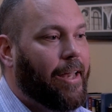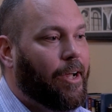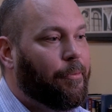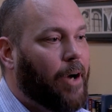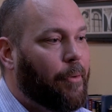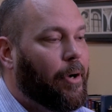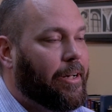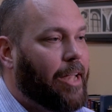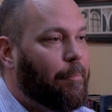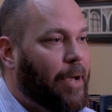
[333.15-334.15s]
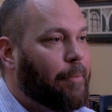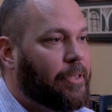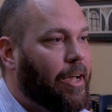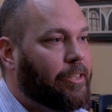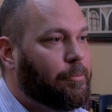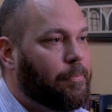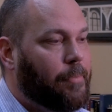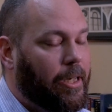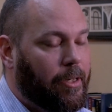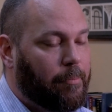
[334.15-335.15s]
I went and got baptized,
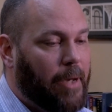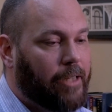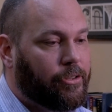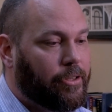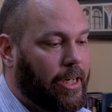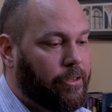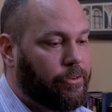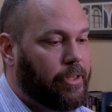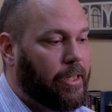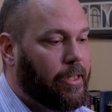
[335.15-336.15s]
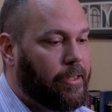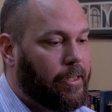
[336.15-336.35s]
and Pastor Daniel did it.